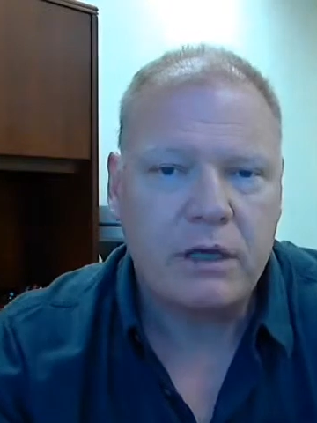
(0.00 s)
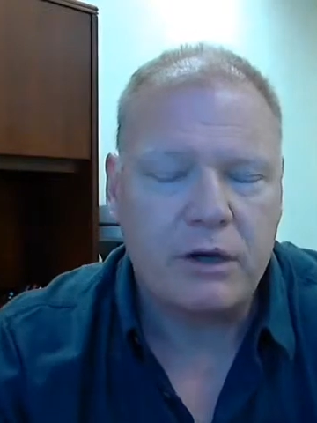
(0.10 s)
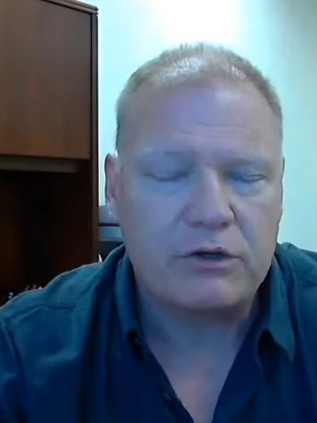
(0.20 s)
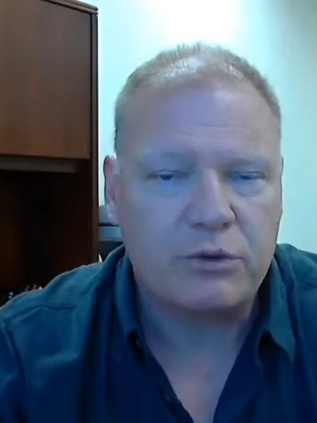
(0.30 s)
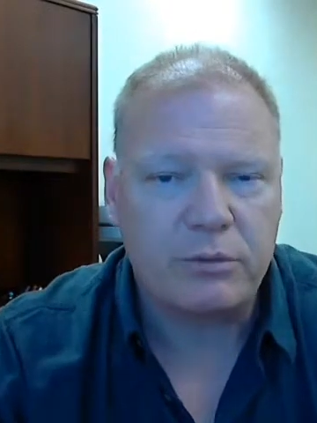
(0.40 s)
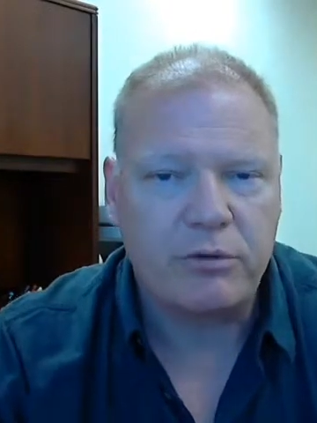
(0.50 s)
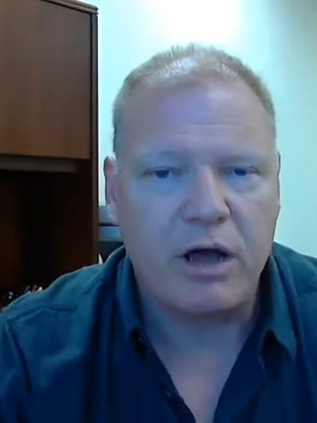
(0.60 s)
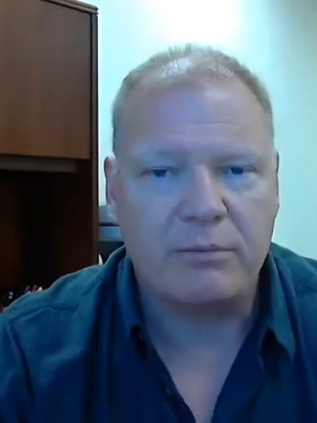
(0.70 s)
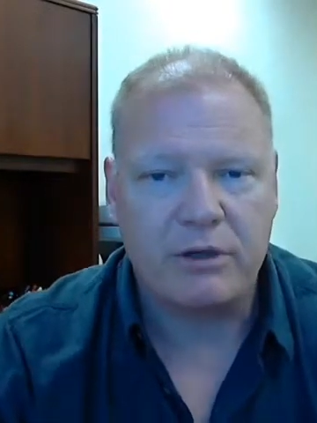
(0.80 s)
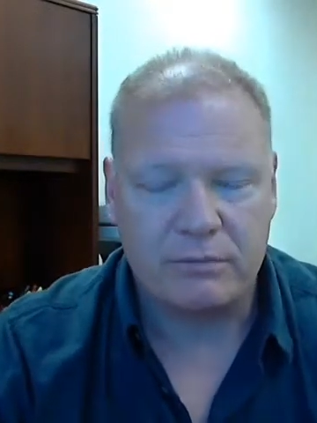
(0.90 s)
Here's where the
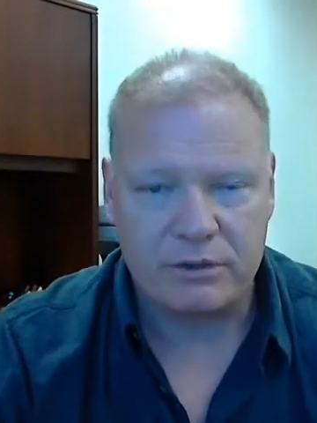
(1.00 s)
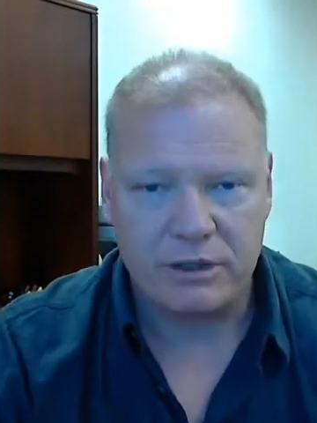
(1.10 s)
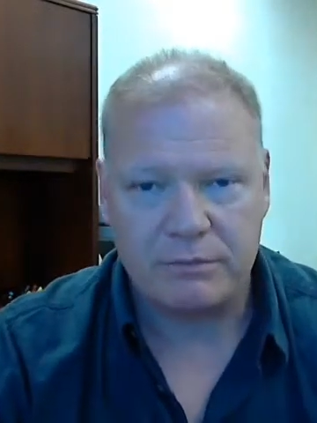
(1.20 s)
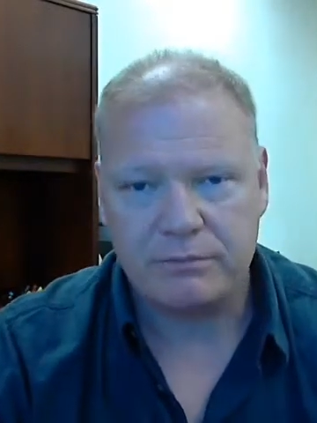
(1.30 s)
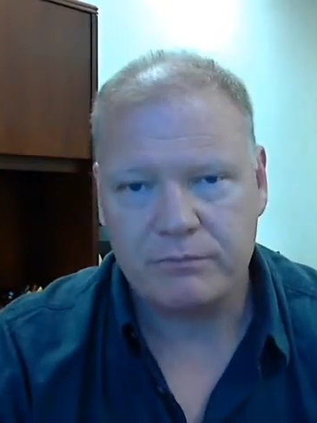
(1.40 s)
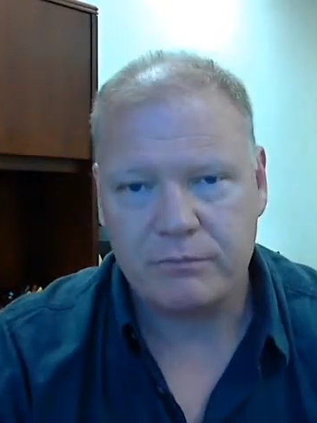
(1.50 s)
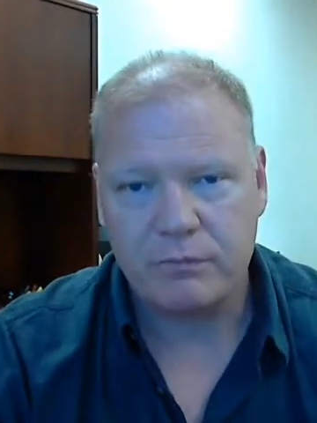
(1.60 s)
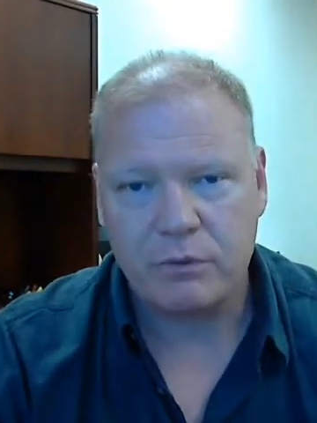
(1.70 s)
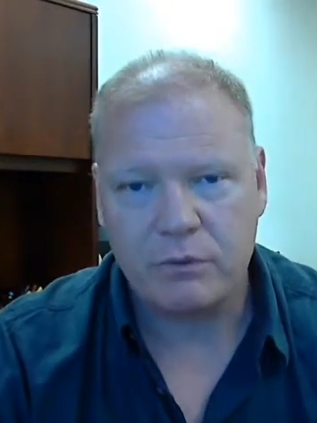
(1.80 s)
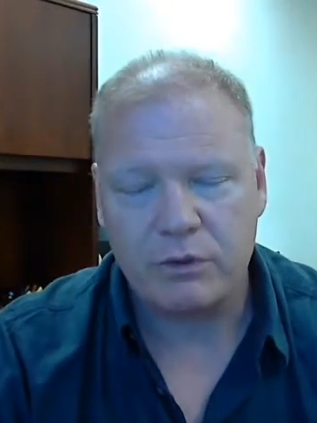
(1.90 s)
problem comes in.
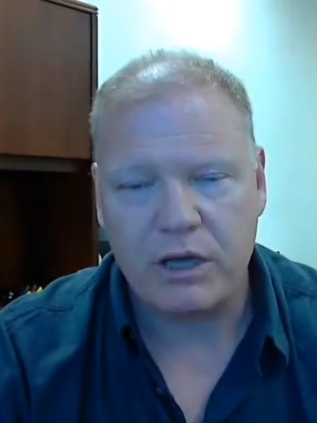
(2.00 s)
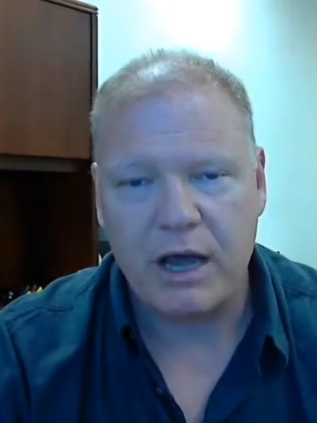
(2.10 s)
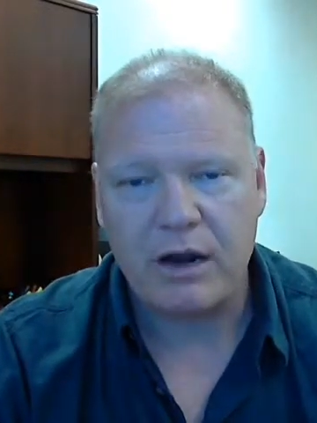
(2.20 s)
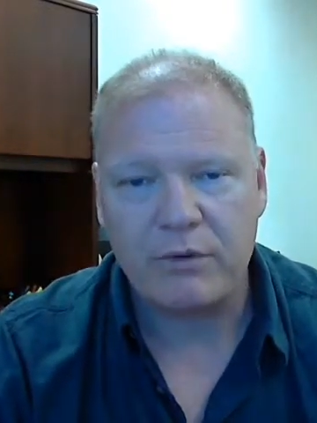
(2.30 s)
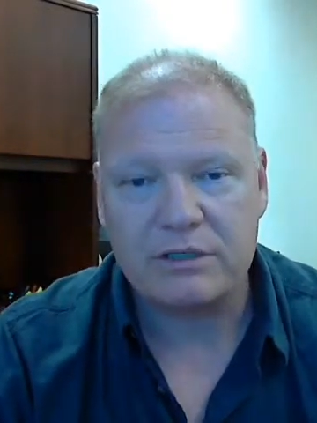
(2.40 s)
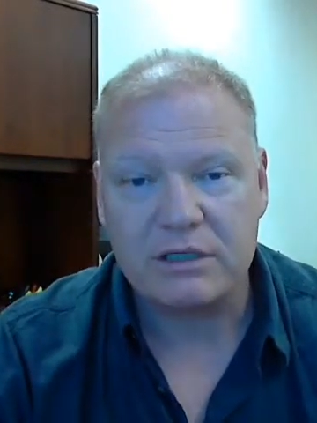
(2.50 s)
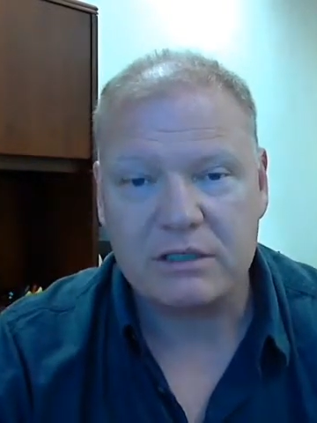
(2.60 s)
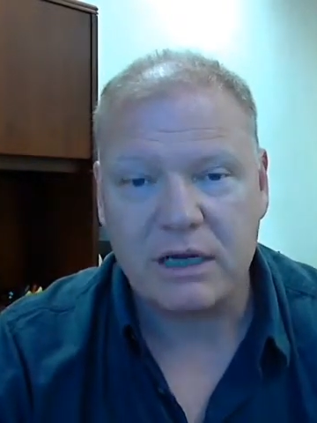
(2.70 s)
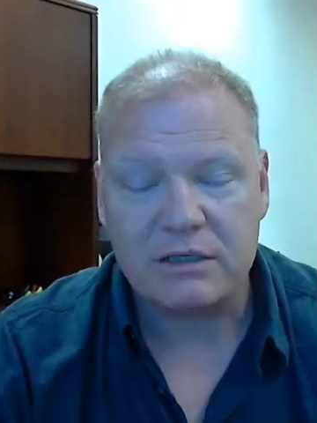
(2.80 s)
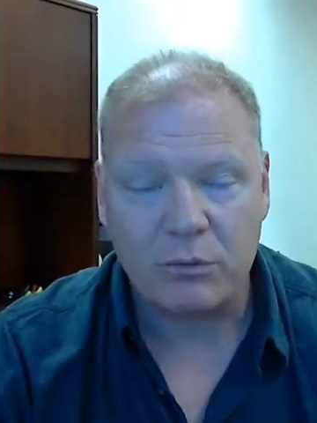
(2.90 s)
When the IRS
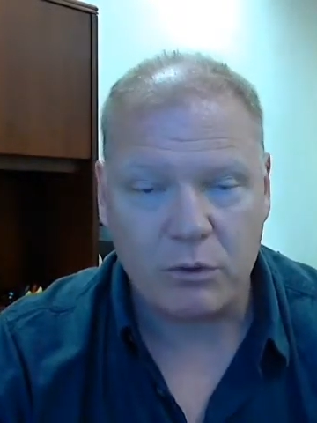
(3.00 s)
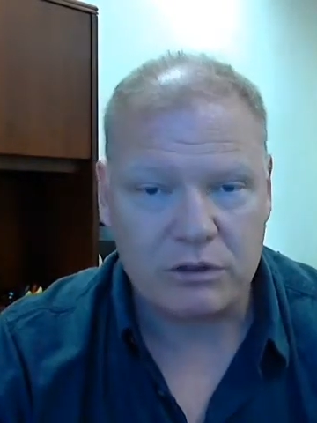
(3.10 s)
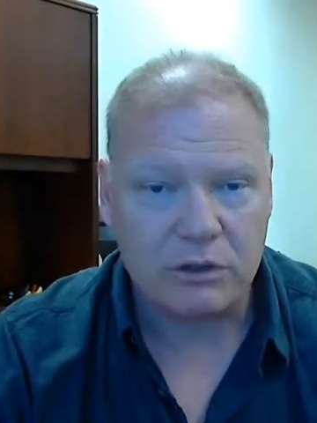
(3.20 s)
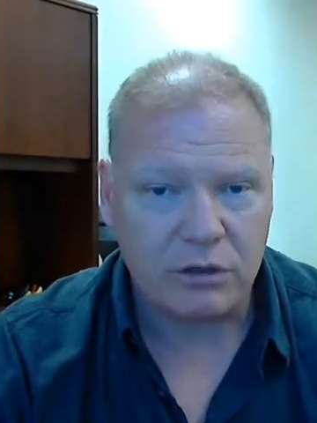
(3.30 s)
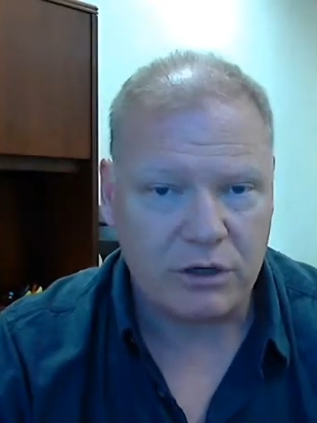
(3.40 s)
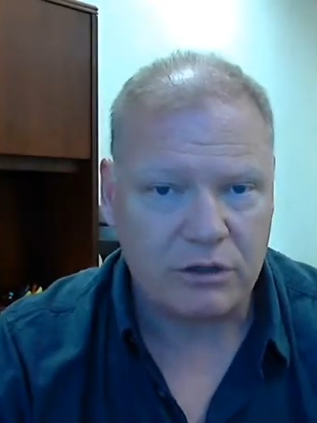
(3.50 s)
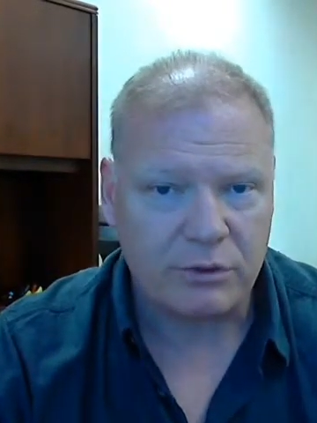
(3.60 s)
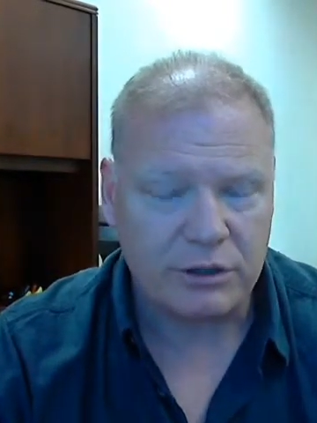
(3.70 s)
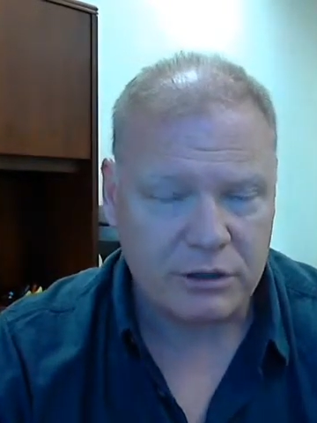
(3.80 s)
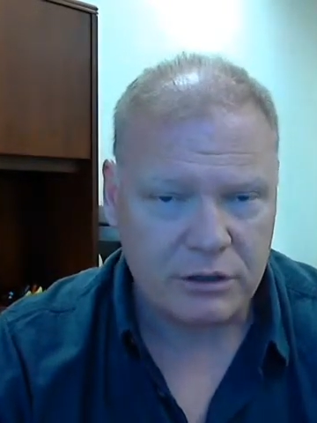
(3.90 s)
decides they want to look at the
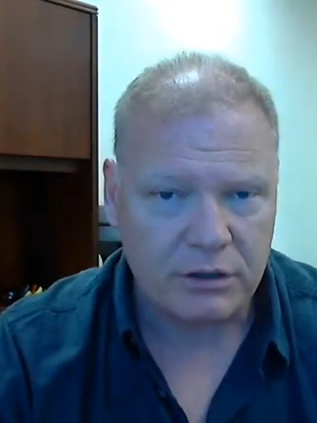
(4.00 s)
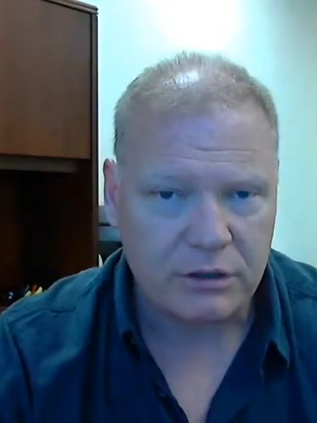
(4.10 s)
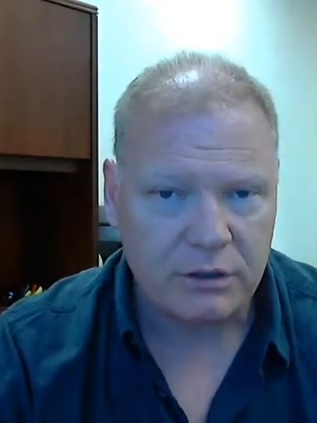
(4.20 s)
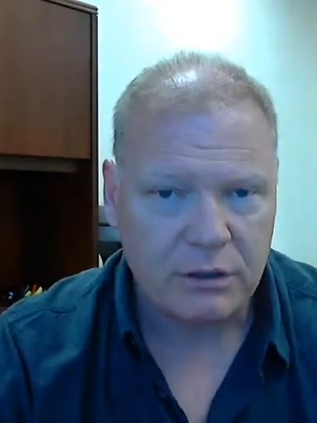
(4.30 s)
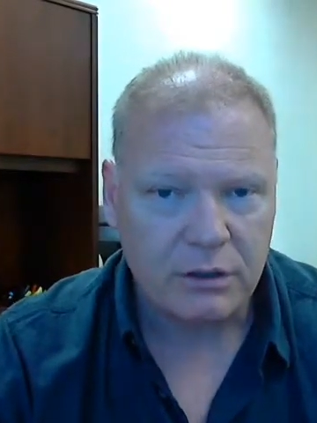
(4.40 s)
return,